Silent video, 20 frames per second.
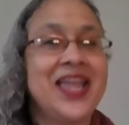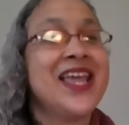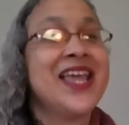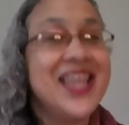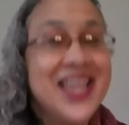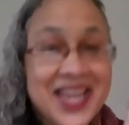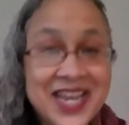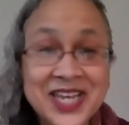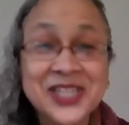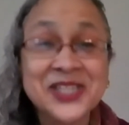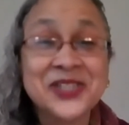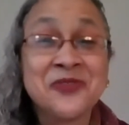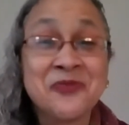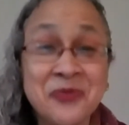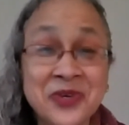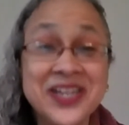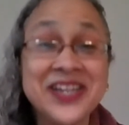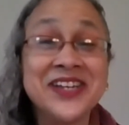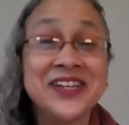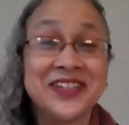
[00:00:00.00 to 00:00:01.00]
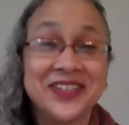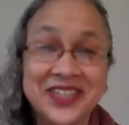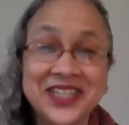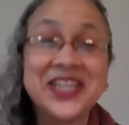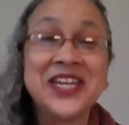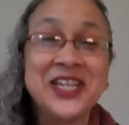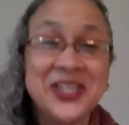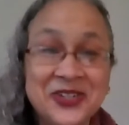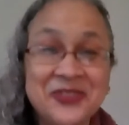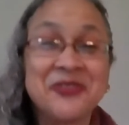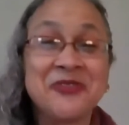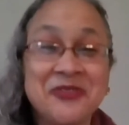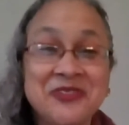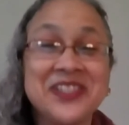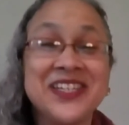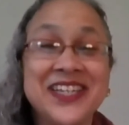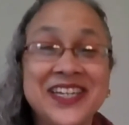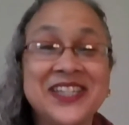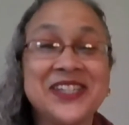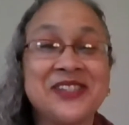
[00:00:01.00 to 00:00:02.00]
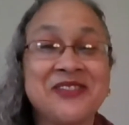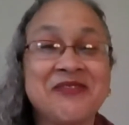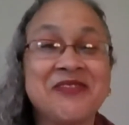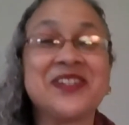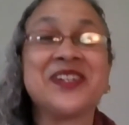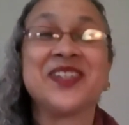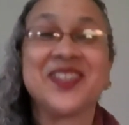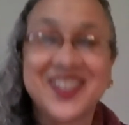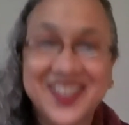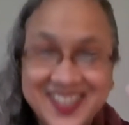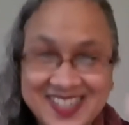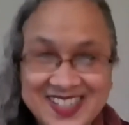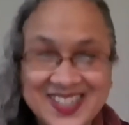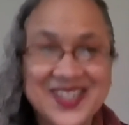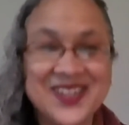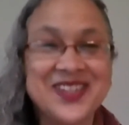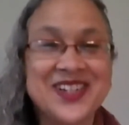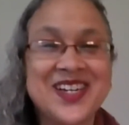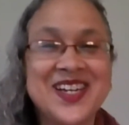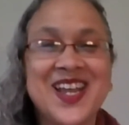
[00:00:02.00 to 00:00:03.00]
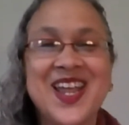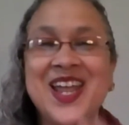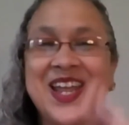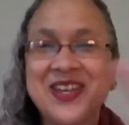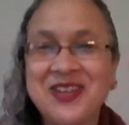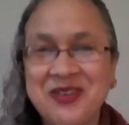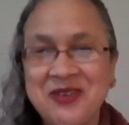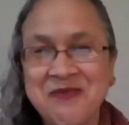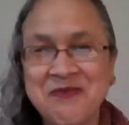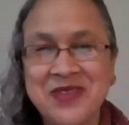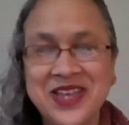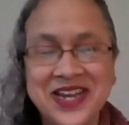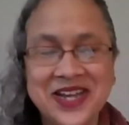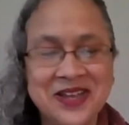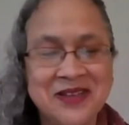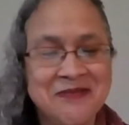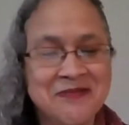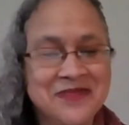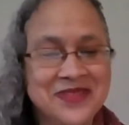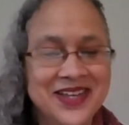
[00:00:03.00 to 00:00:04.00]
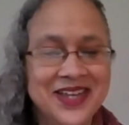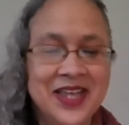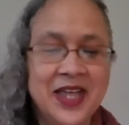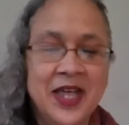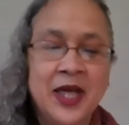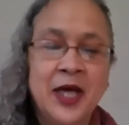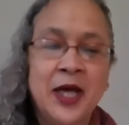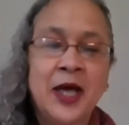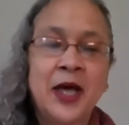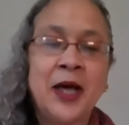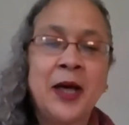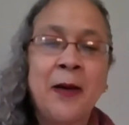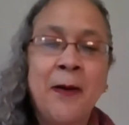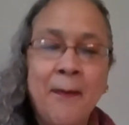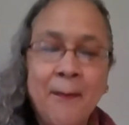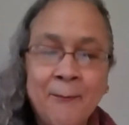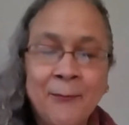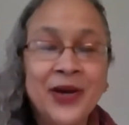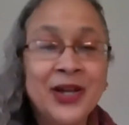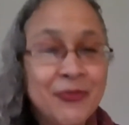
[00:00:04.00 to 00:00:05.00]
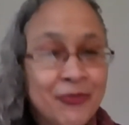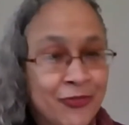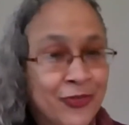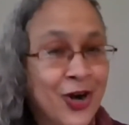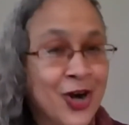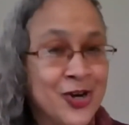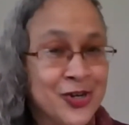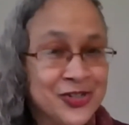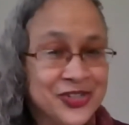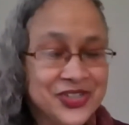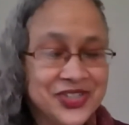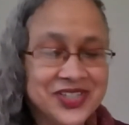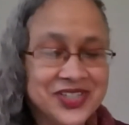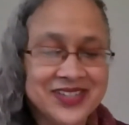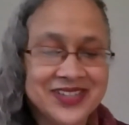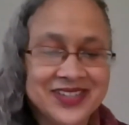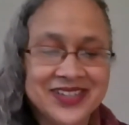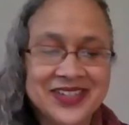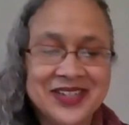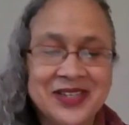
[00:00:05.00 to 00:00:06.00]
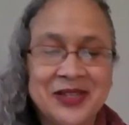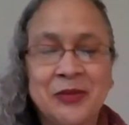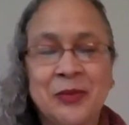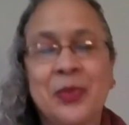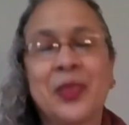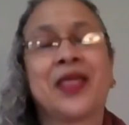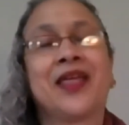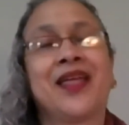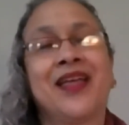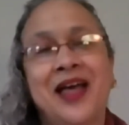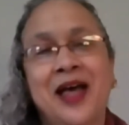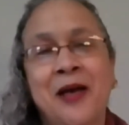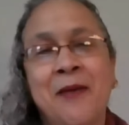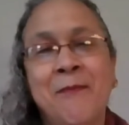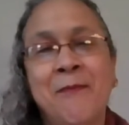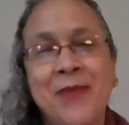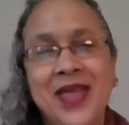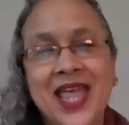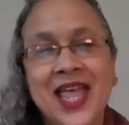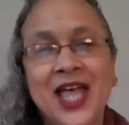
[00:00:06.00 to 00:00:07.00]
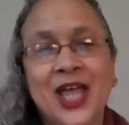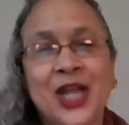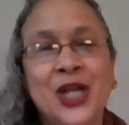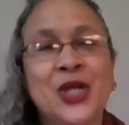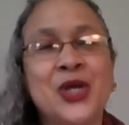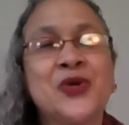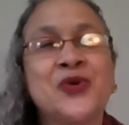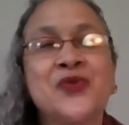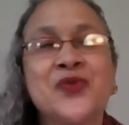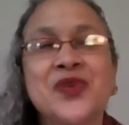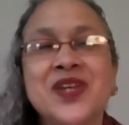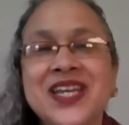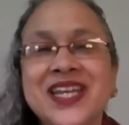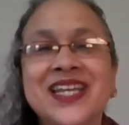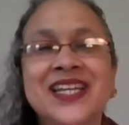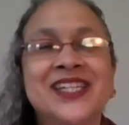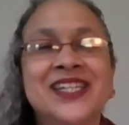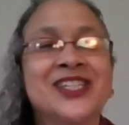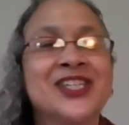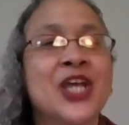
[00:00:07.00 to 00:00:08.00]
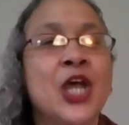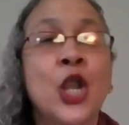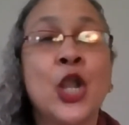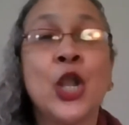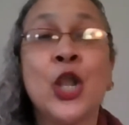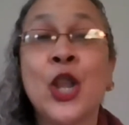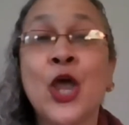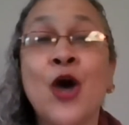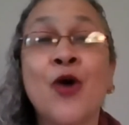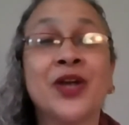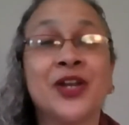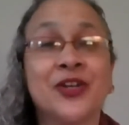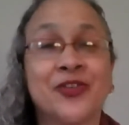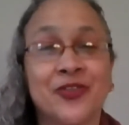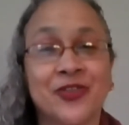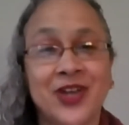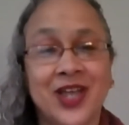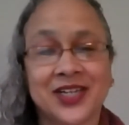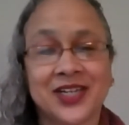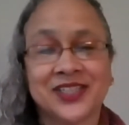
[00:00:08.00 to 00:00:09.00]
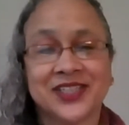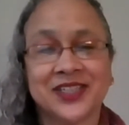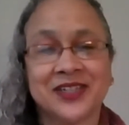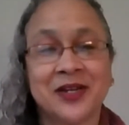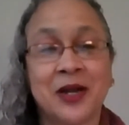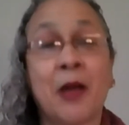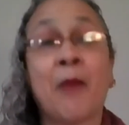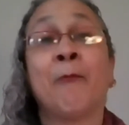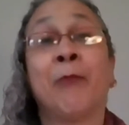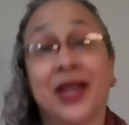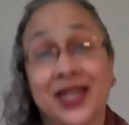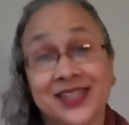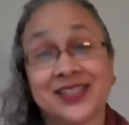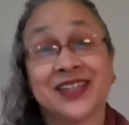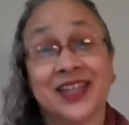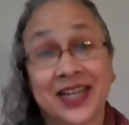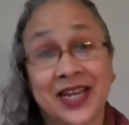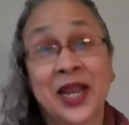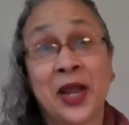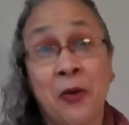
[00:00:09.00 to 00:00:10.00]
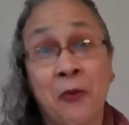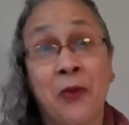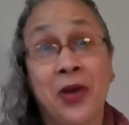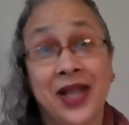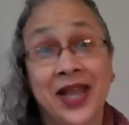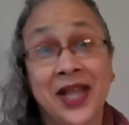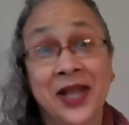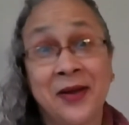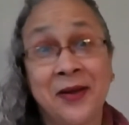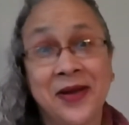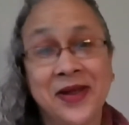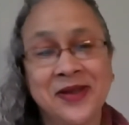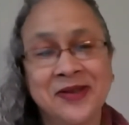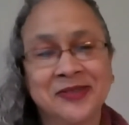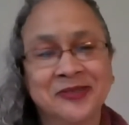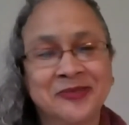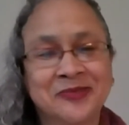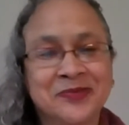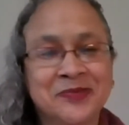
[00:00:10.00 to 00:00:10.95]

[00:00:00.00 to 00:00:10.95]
He is real. He truly is real, and he's here today, and you'll meet him. But first, a man who needs no introduction, but he's gonna get one anyway.